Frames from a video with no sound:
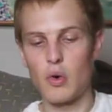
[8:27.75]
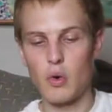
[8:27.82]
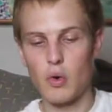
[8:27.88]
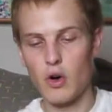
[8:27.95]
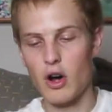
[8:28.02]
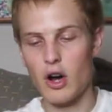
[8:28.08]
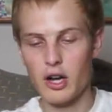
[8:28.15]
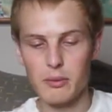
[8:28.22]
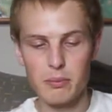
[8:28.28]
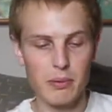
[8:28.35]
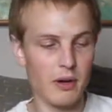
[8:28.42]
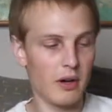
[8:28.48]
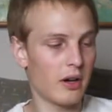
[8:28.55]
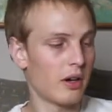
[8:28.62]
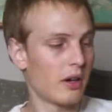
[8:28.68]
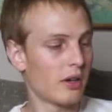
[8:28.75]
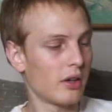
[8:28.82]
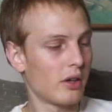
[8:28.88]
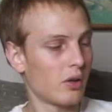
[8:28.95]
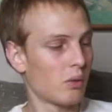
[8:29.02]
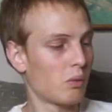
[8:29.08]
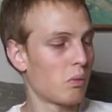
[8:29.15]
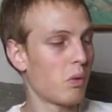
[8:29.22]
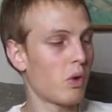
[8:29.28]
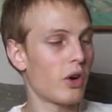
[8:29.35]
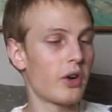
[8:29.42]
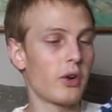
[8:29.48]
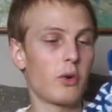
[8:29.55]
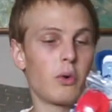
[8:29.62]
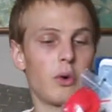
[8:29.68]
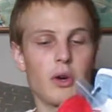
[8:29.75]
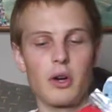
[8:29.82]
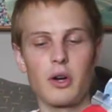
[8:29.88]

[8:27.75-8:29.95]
or Hyper Royal